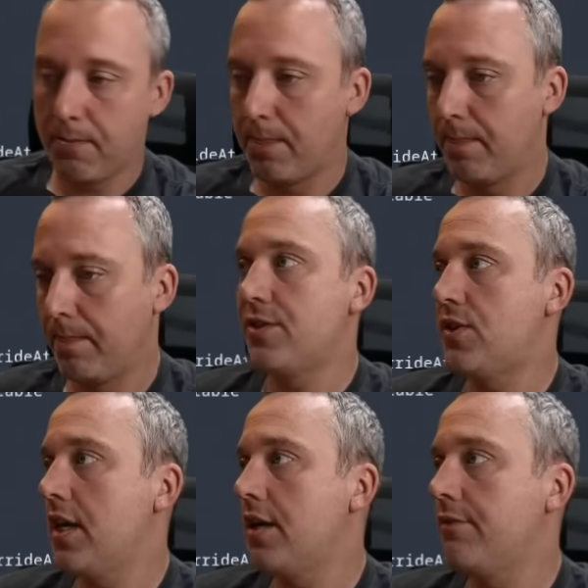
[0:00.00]
With that
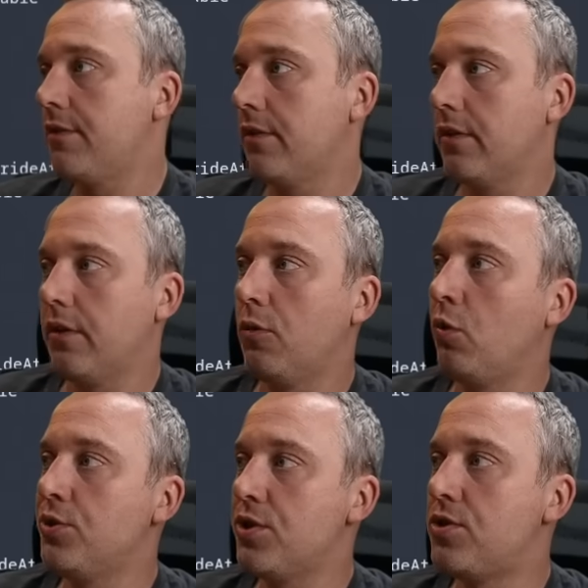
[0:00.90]
saved,
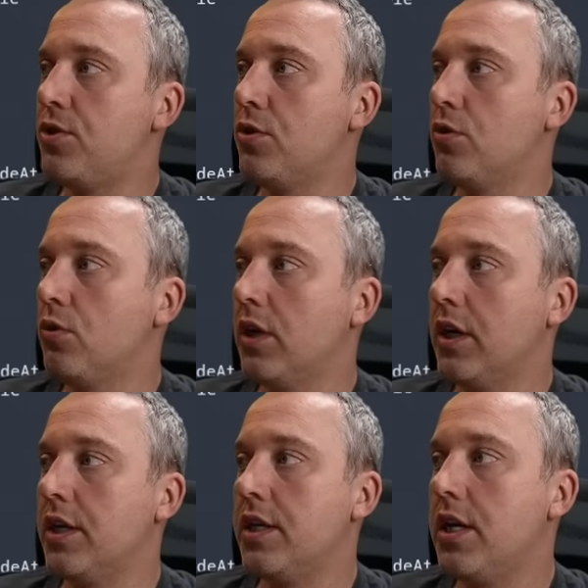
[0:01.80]
we'll just do
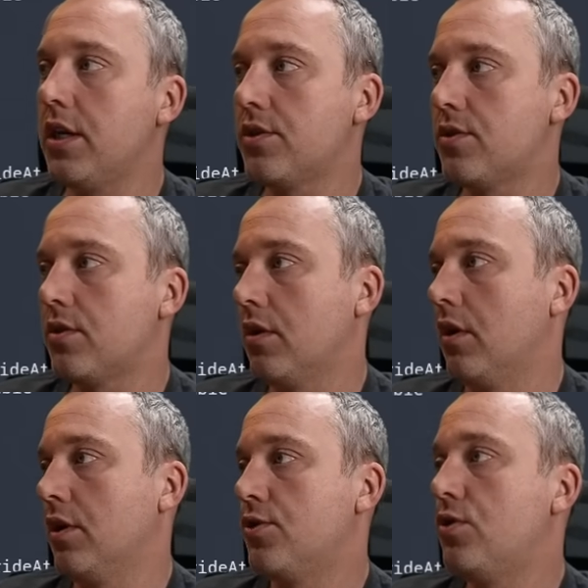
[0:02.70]
a nix
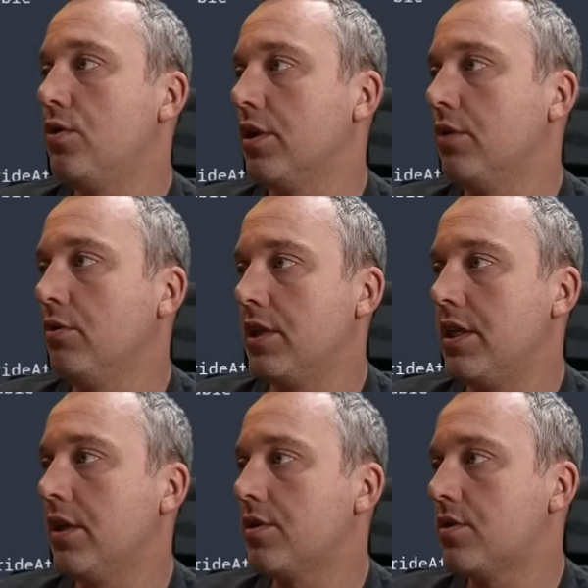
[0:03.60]
uh, sudo
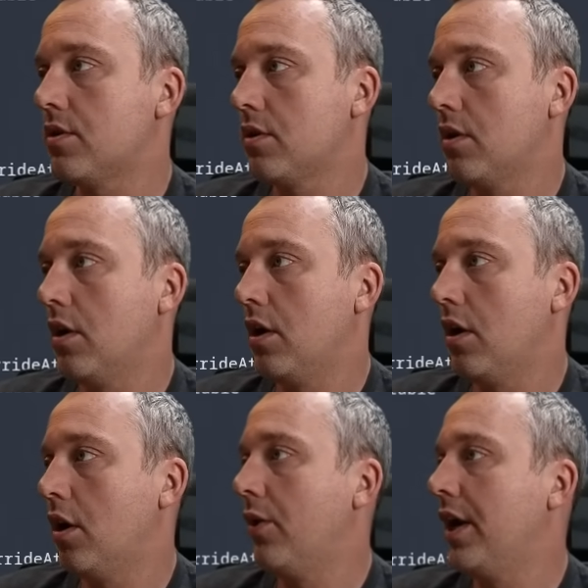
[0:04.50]
nix
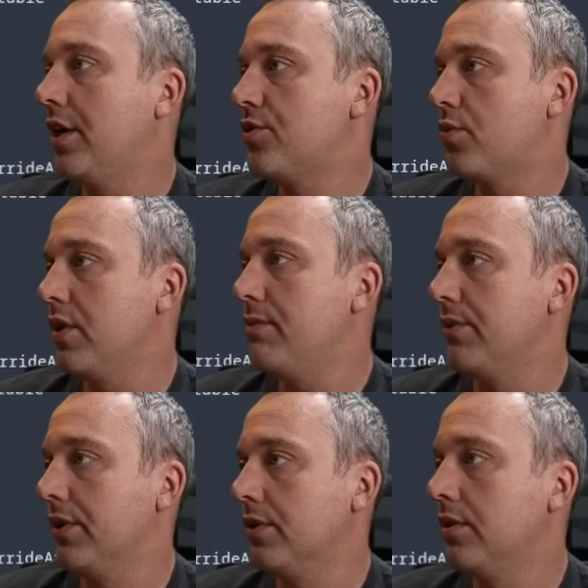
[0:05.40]
os
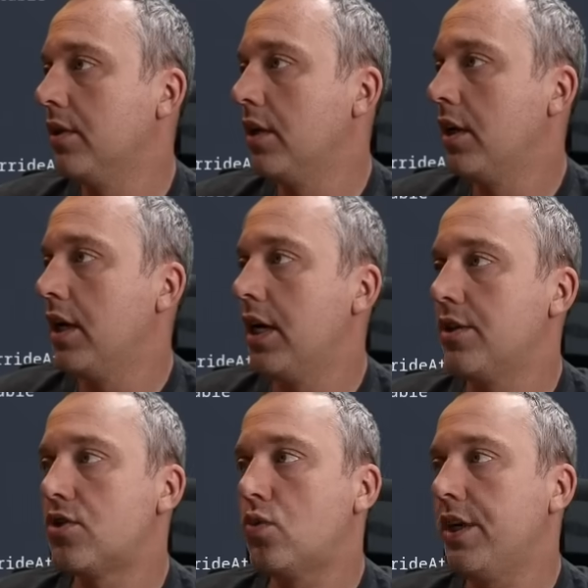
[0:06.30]
rebuild
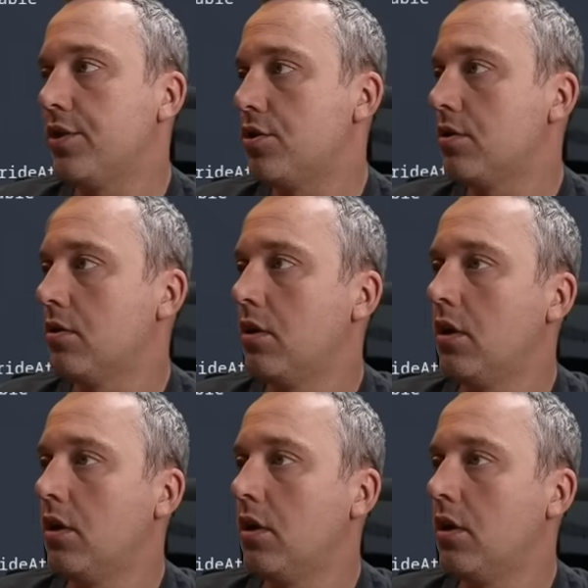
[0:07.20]
and switch.